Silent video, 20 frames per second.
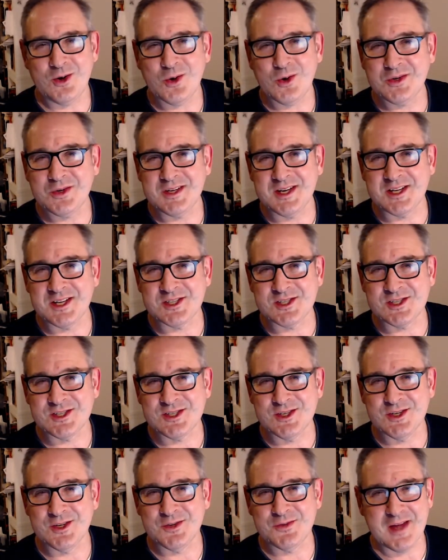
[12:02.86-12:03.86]

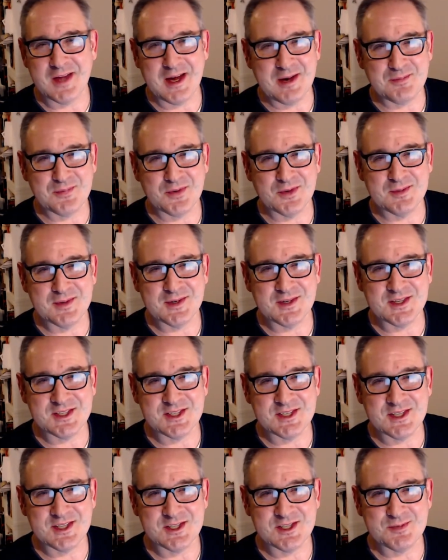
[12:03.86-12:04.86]
oddness of that
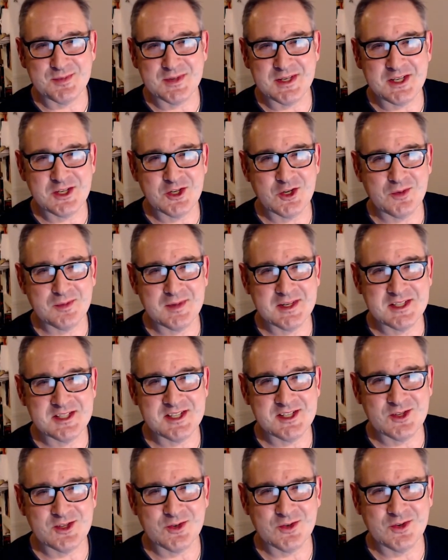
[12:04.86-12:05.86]
premise has been
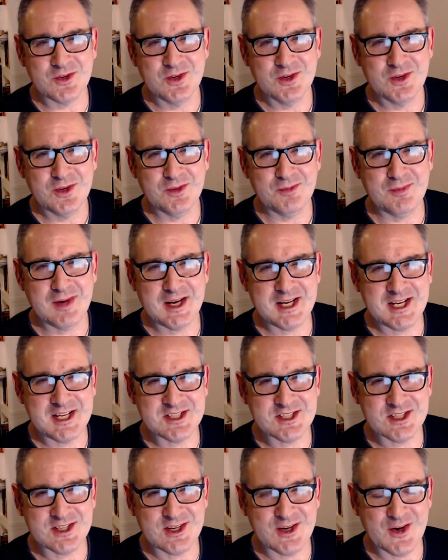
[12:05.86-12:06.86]
commented on many
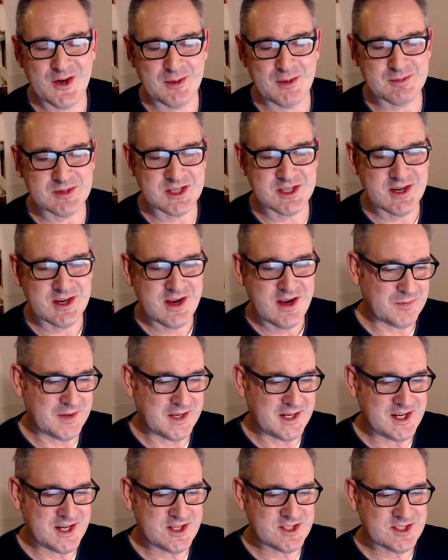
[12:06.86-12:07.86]
times.
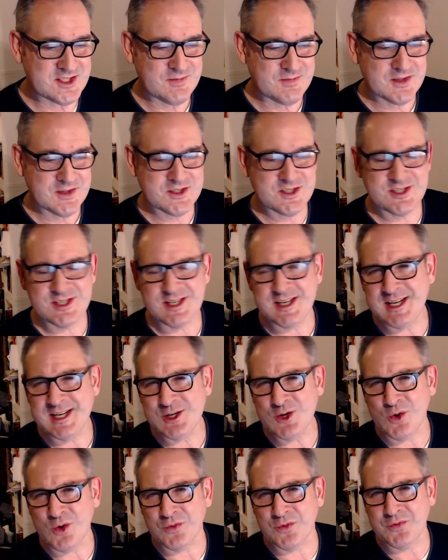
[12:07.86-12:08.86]
He's
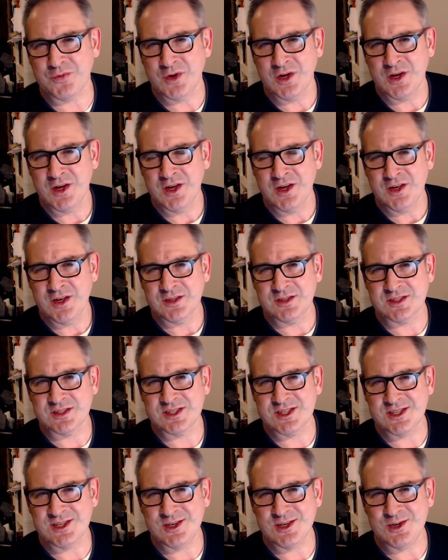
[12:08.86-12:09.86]
seen off the
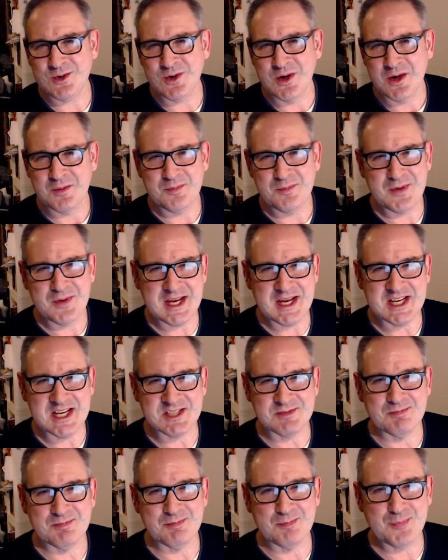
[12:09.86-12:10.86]
two
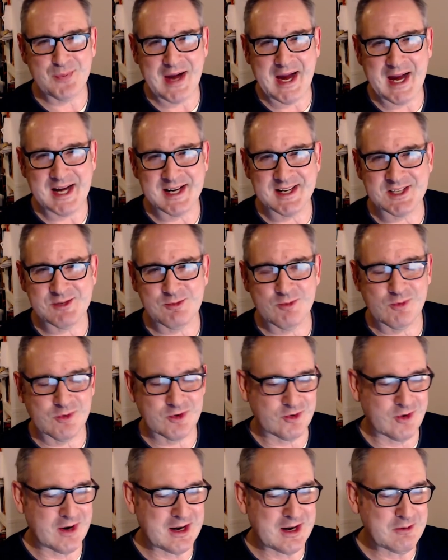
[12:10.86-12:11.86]
biggest, baddest
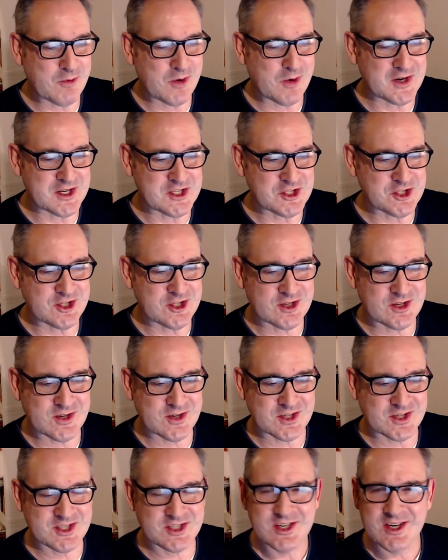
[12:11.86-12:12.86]
great white
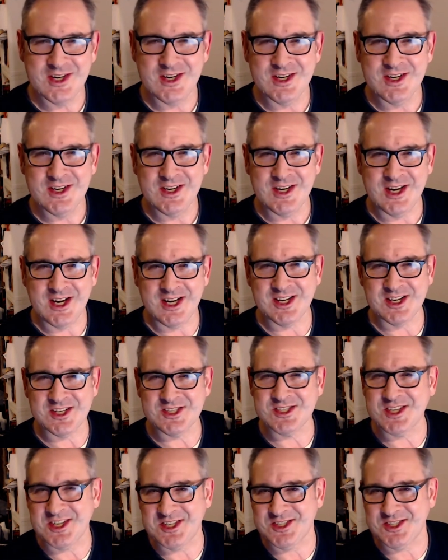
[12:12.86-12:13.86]
sharks in
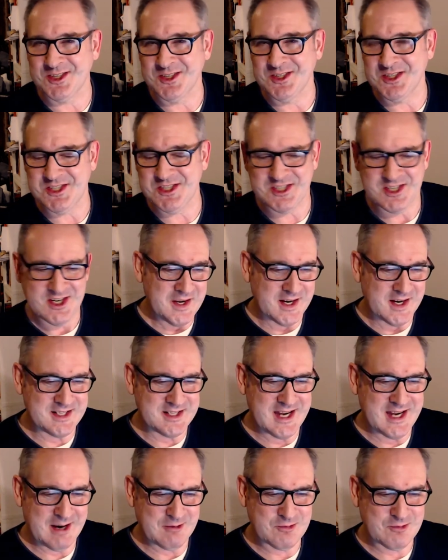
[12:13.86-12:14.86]
existence, and
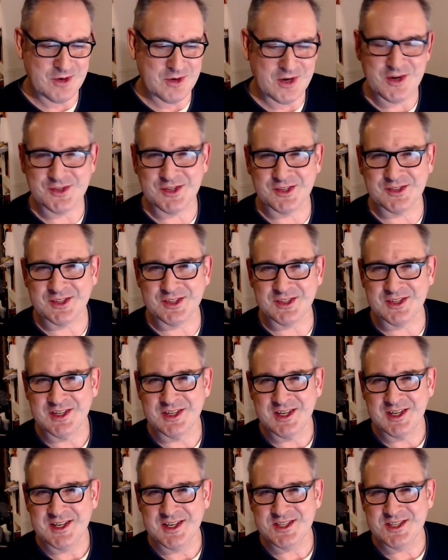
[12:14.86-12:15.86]
yet rather than
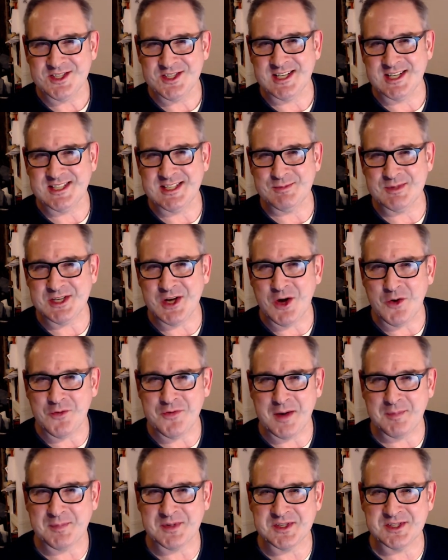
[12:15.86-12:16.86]
set himself
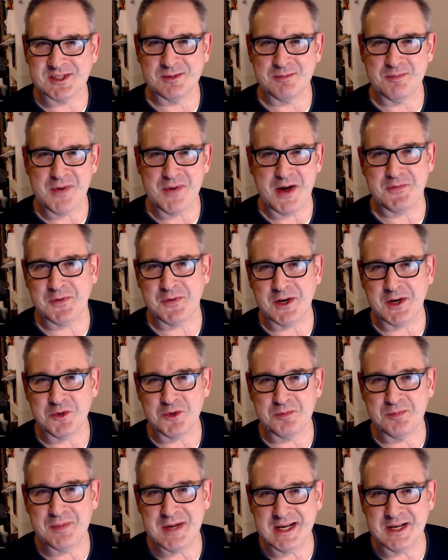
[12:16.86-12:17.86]
up as the Buffalo
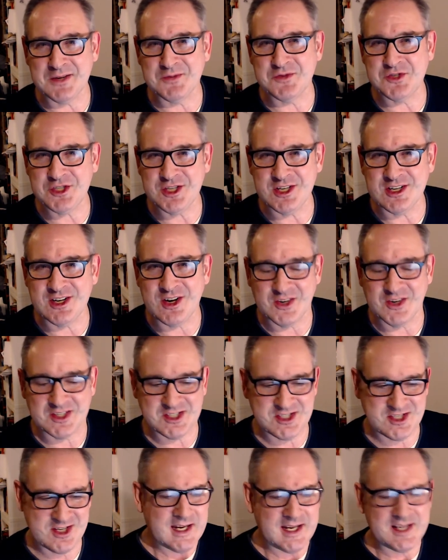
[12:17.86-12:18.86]
Bill of
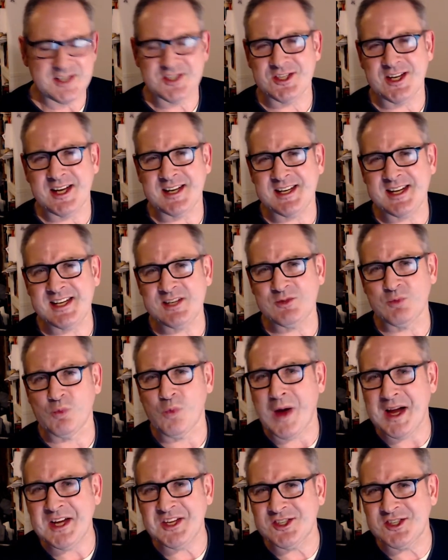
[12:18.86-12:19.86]
sharks, instead he's
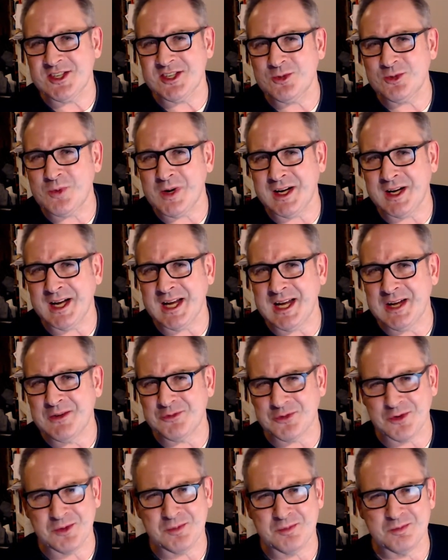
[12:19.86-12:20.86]
wasted away
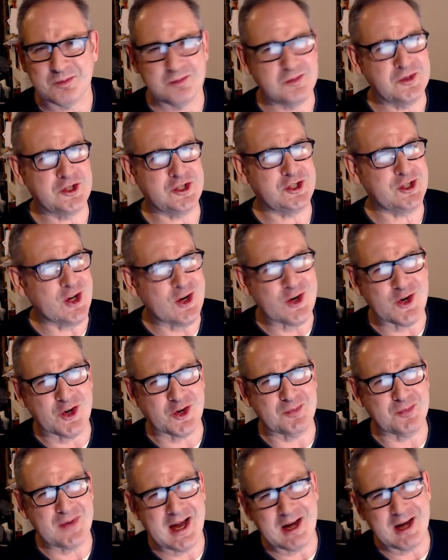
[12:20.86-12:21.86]
from
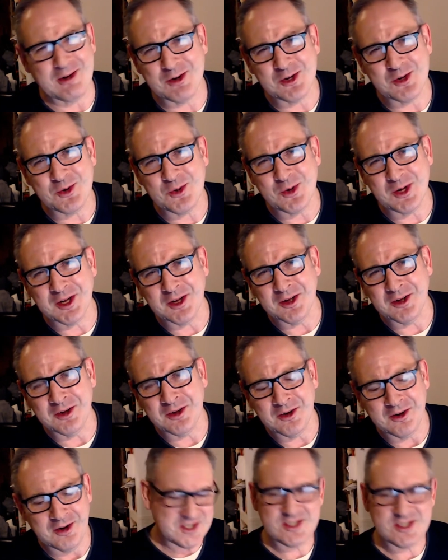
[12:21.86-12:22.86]
shark paranoia.
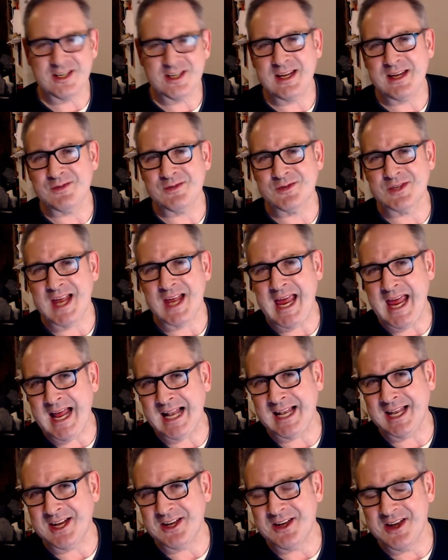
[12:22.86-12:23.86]
This leaves
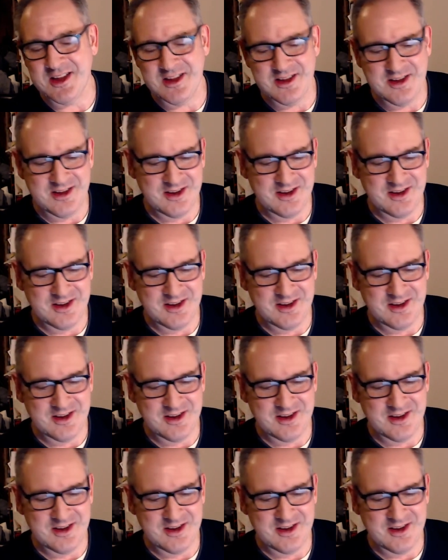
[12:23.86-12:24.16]
Ellen